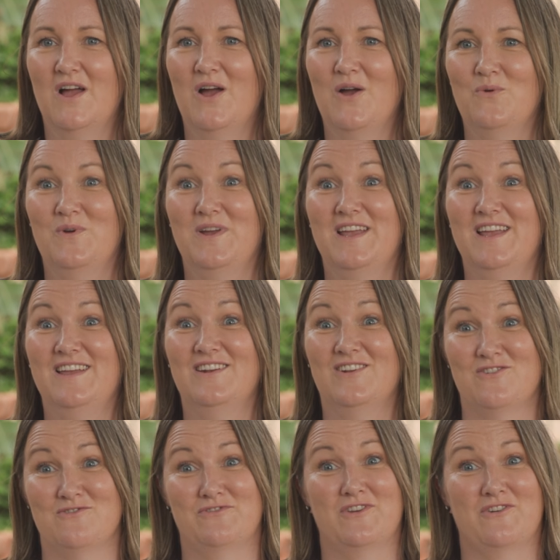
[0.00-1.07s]
We love
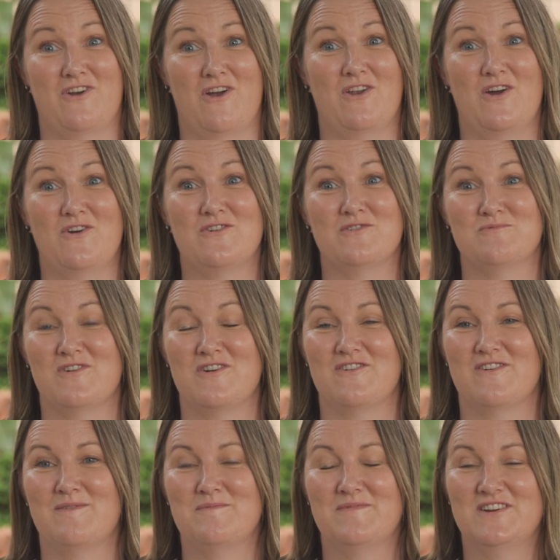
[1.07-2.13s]
the Grow Local
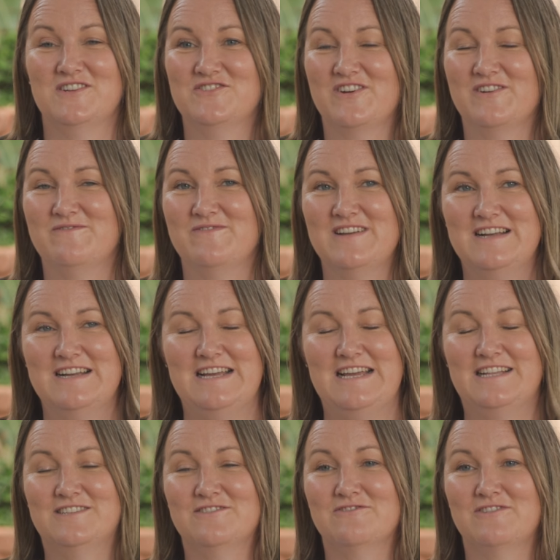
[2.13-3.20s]
program, Rage Group
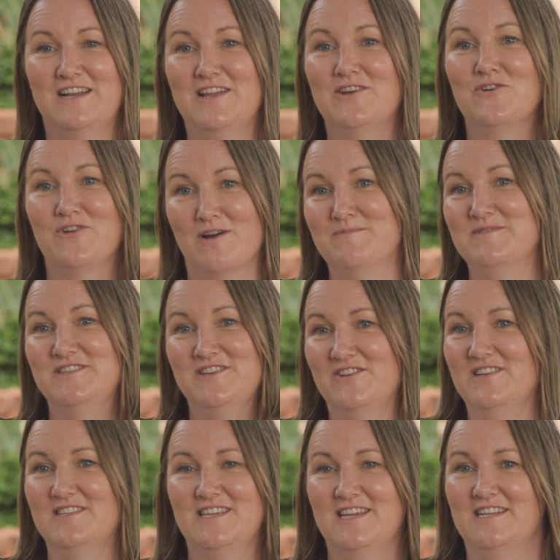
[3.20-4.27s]
it's a really good
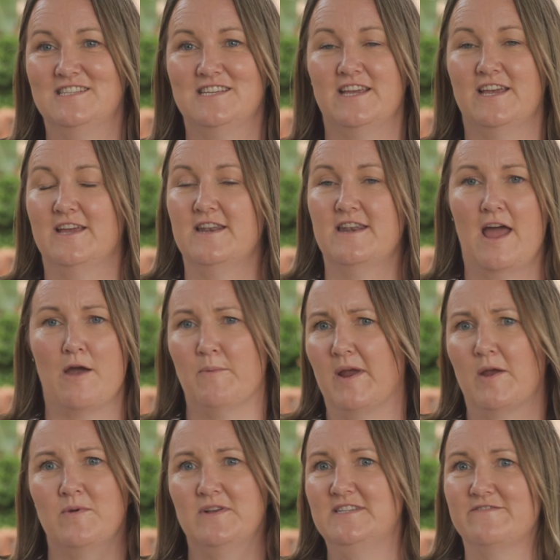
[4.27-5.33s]
opportunity to
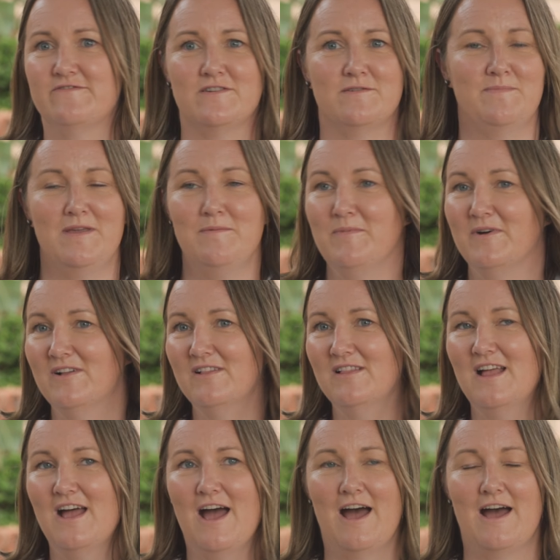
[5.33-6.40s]
network with different people
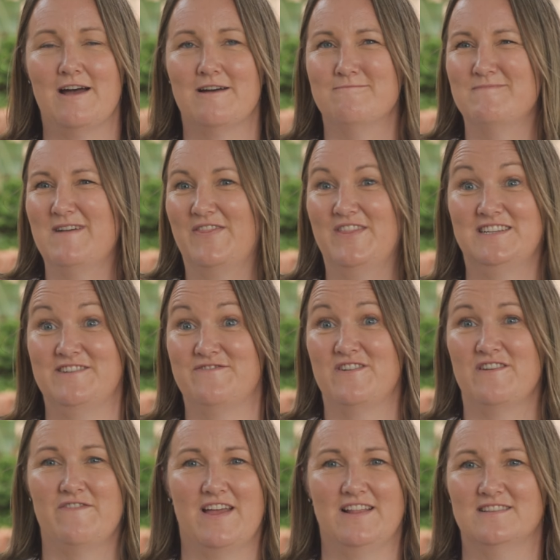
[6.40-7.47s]
um, at the
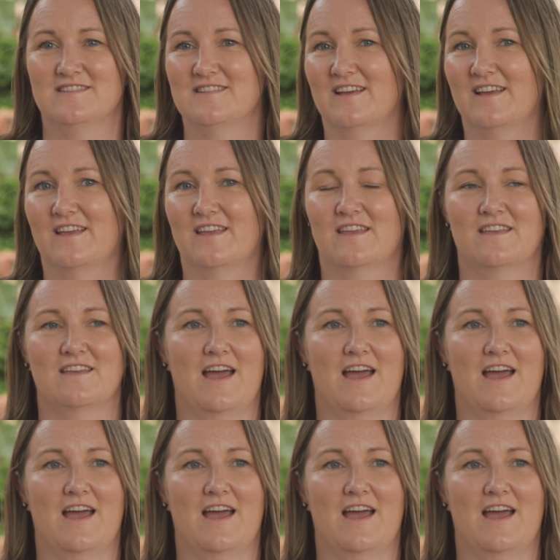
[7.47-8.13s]
different events like